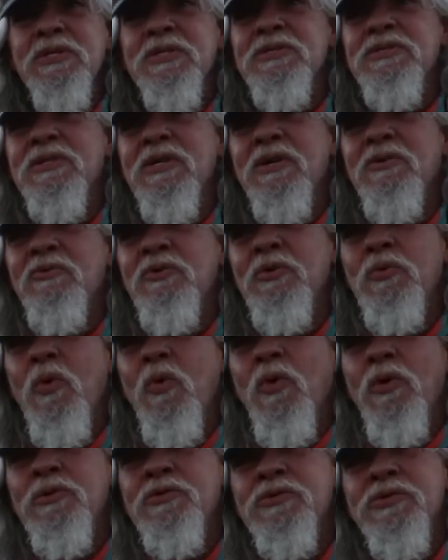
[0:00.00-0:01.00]
its
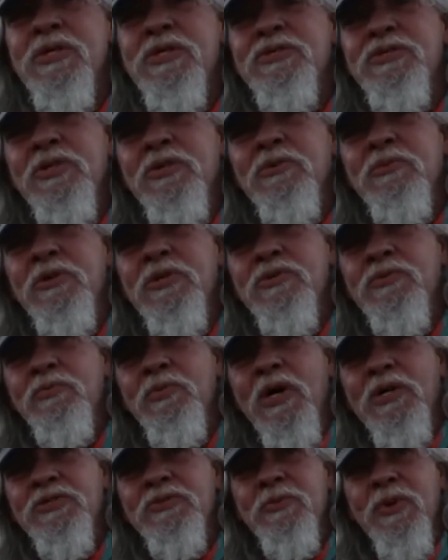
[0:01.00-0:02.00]
reward system is
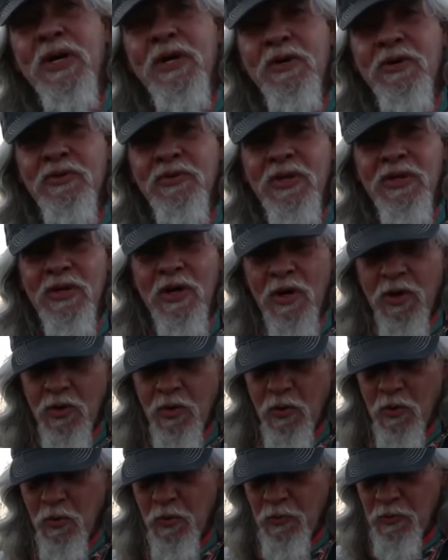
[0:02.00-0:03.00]
much better than the
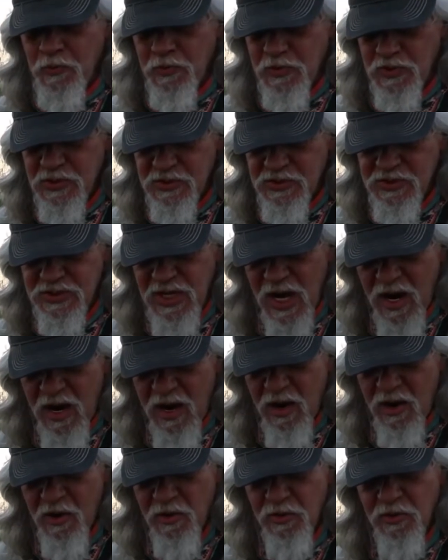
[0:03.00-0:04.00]
old
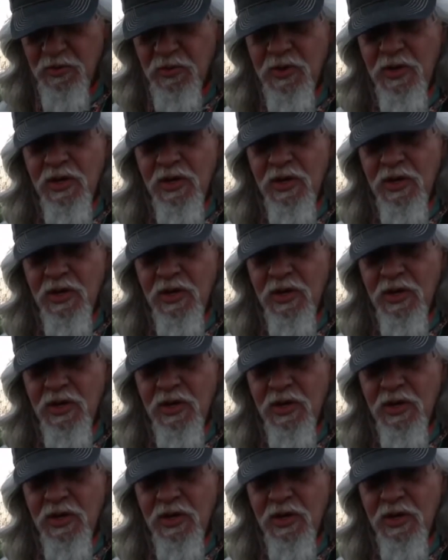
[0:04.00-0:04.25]
style